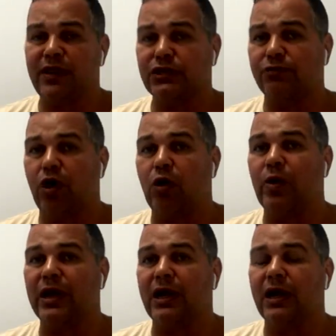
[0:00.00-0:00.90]
If he's the
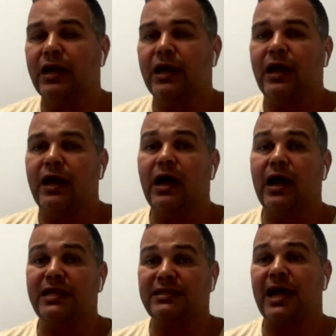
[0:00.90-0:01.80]
right winger,
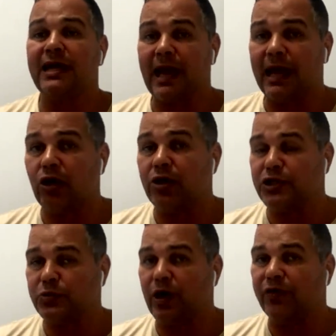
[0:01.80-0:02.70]
uh, and Dane
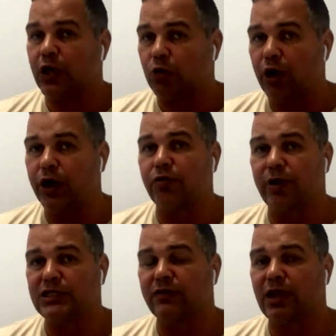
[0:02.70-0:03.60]
Gagai as well, they're quite
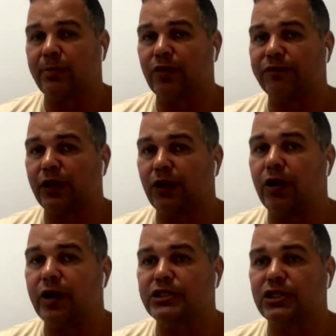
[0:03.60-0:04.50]
aggressive coming off the
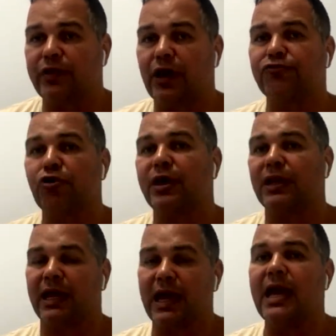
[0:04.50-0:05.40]
line. So they'll
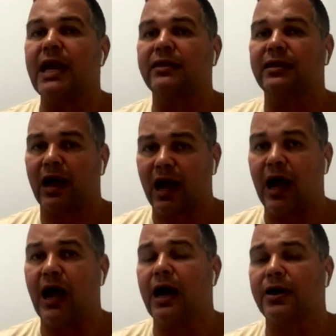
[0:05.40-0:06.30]
try and land
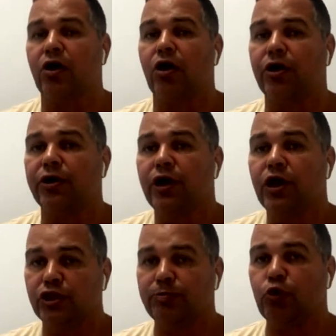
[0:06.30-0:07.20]
hard on
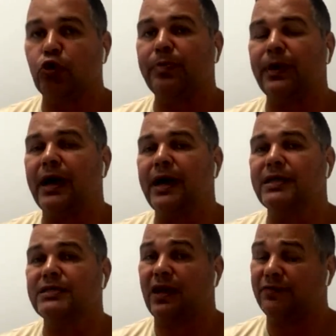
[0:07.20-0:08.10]
the ball
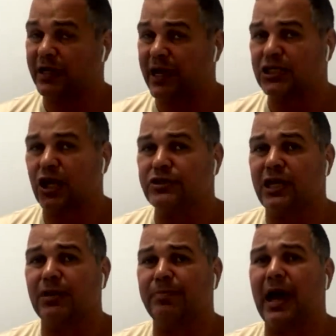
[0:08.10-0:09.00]
players if
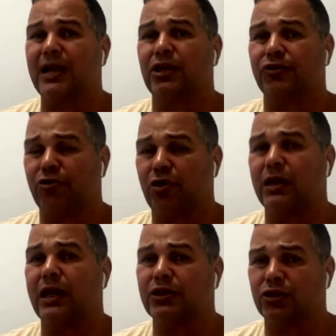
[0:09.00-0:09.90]
Tedesco's out the back, and they'll
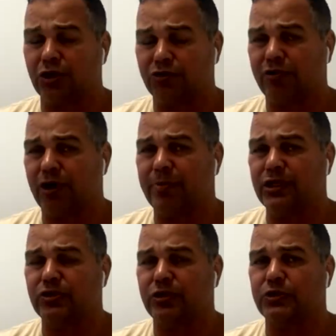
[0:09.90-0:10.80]
try and land on Latrell
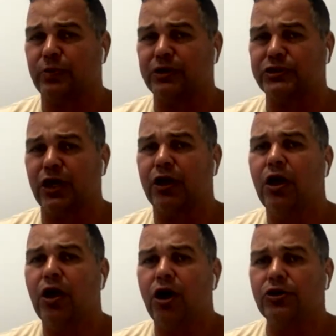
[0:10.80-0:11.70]
Mitchell as well. So
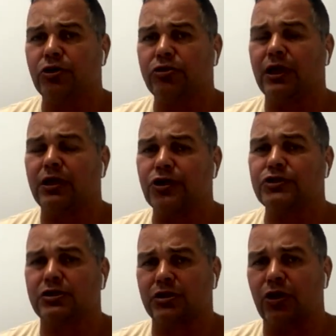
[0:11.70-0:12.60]
I do think
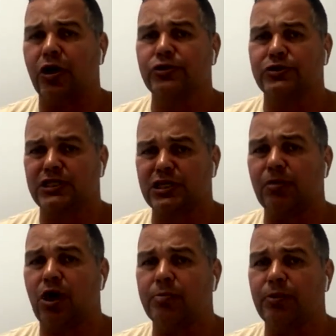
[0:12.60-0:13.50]
closer to the line, you'll see
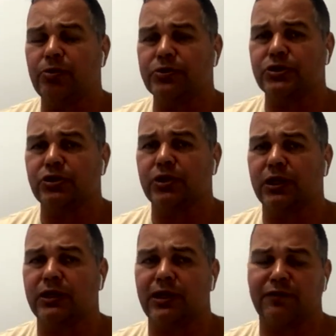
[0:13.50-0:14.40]
some long balls to
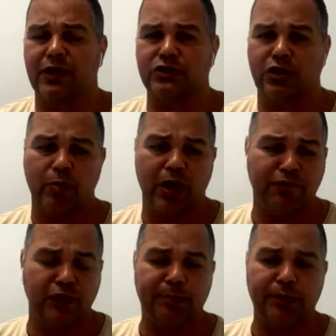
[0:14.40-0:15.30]
the left hand side
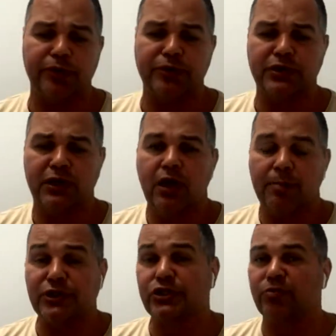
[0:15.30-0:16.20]
winger for the Blues.
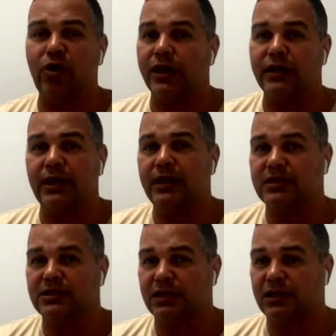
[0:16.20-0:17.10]
But you're right, you
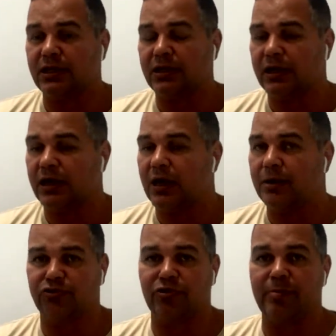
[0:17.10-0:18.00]
need to see
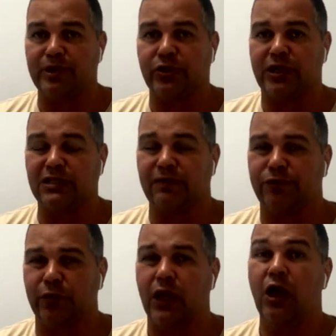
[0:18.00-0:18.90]
uh, Latrell Mitchell get
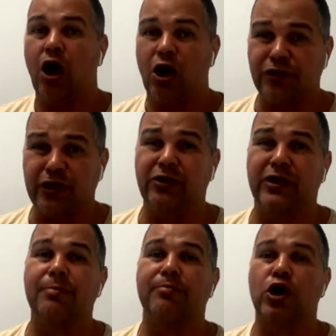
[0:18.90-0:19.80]
some footy. I think
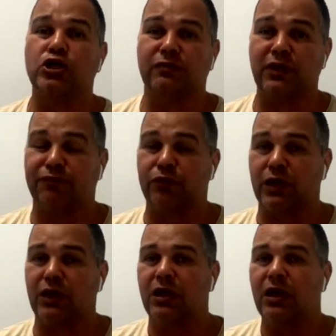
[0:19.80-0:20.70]
he'll get most of his
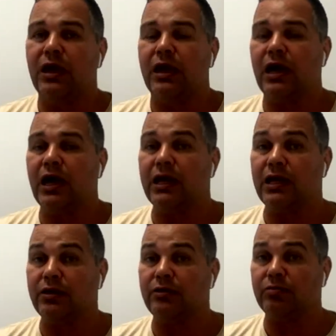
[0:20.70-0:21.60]
footy uh,
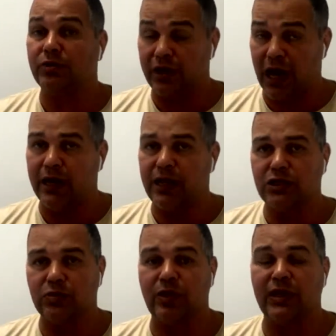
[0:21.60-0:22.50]
in
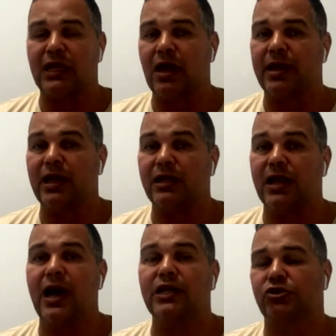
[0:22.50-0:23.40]
yardage when they're coming out
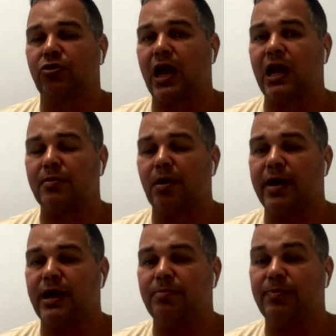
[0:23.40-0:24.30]
of yardage, creating
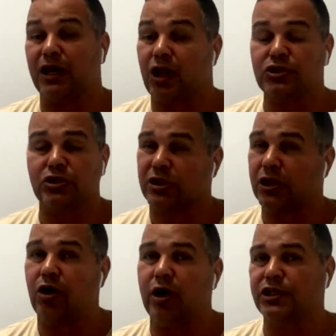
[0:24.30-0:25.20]
momentum. But closer
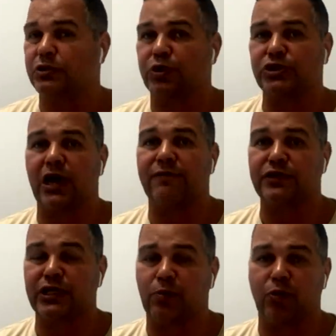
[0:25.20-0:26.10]
to the line, just watch
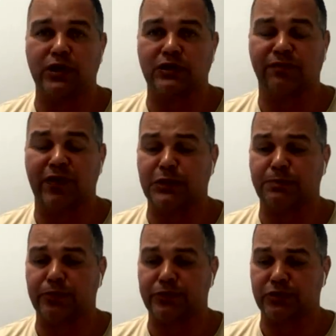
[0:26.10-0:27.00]
out for Jack Wighton's
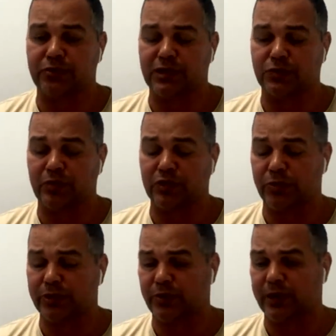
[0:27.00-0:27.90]
face balls to his
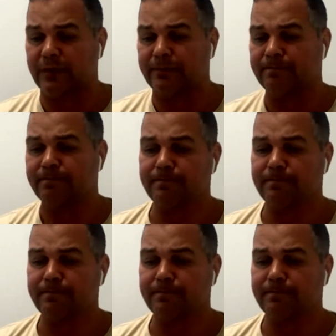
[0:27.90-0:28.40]
to his winger.